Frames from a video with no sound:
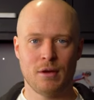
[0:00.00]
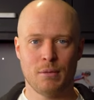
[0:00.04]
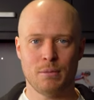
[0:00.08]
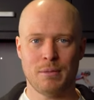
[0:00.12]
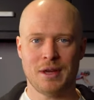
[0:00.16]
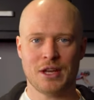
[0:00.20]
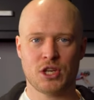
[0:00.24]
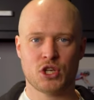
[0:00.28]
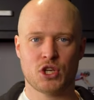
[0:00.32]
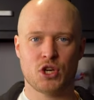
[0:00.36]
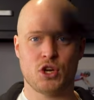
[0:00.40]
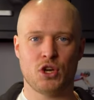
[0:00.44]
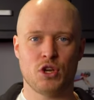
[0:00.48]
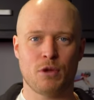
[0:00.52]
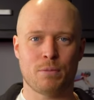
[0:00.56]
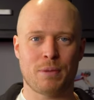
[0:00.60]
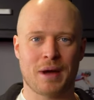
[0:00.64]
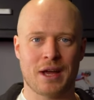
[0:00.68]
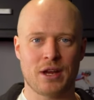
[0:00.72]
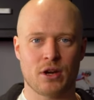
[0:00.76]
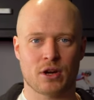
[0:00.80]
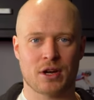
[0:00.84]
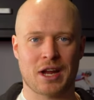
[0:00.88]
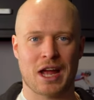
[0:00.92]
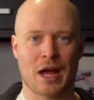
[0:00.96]
Make sure you
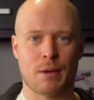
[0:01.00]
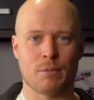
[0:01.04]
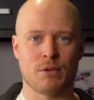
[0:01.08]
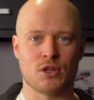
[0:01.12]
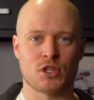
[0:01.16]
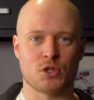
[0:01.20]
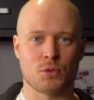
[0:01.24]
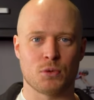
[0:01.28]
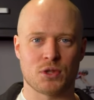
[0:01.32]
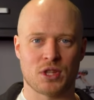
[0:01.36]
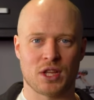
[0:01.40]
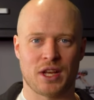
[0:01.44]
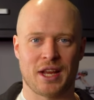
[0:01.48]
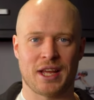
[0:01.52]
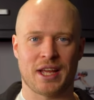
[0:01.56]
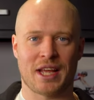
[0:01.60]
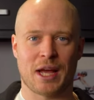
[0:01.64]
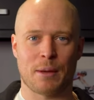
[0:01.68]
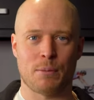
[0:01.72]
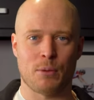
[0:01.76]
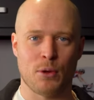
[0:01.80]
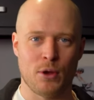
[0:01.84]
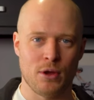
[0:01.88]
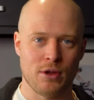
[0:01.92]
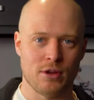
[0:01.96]
buy your cameras with the link
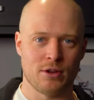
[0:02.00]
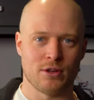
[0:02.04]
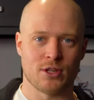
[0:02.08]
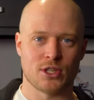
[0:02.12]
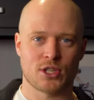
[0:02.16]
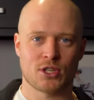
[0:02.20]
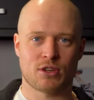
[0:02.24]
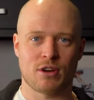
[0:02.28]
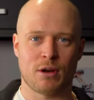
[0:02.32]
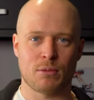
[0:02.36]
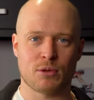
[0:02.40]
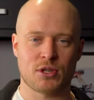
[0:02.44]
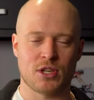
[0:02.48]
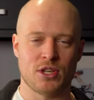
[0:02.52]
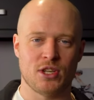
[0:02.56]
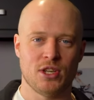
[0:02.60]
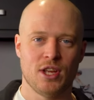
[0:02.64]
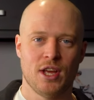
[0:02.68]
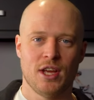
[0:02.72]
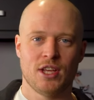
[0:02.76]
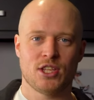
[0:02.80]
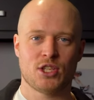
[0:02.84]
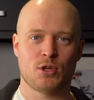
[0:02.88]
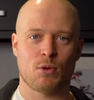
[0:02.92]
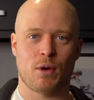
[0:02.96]
I put in your description
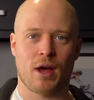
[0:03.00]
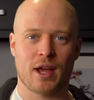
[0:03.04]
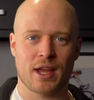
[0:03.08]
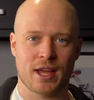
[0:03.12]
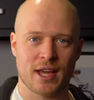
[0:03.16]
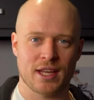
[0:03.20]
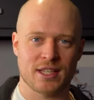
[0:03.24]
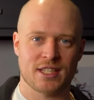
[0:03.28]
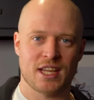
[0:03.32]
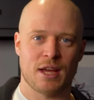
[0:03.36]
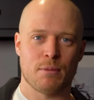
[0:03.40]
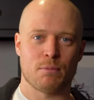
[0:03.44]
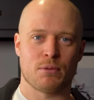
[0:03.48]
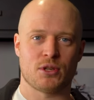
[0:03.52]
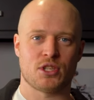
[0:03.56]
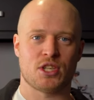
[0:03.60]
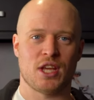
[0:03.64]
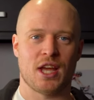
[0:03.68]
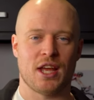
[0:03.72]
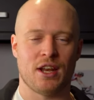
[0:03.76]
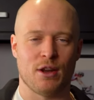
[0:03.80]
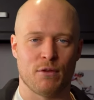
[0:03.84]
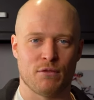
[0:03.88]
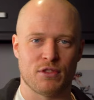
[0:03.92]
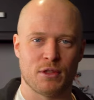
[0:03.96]
so I get
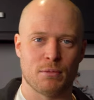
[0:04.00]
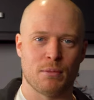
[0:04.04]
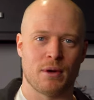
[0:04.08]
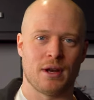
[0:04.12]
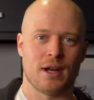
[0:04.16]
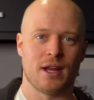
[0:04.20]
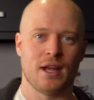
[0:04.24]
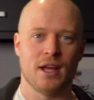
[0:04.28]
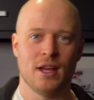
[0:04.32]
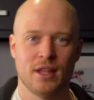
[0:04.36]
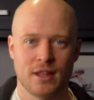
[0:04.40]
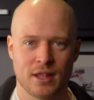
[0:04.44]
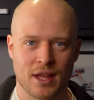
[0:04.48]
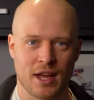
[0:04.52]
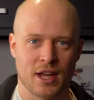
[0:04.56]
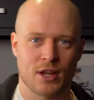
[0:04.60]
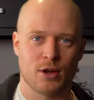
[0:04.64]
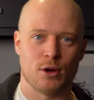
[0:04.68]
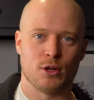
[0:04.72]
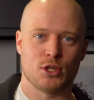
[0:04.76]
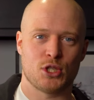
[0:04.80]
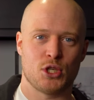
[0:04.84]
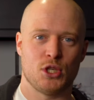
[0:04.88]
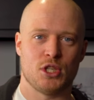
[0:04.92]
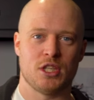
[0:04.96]
10% of the money that it
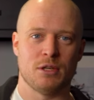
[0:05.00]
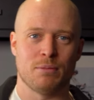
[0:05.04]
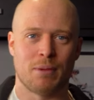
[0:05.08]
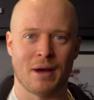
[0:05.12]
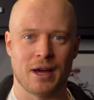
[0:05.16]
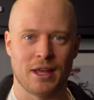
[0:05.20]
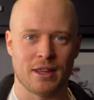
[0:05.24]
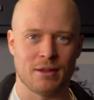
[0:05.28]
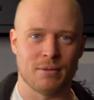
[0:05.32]
costs you to buy